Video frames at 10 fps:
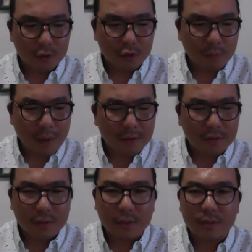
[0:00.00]

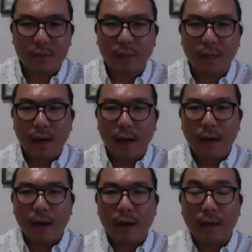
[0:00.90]
spouses,
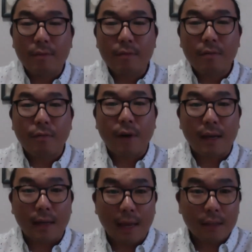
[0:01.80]
even
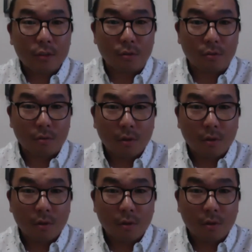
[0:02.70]
financial.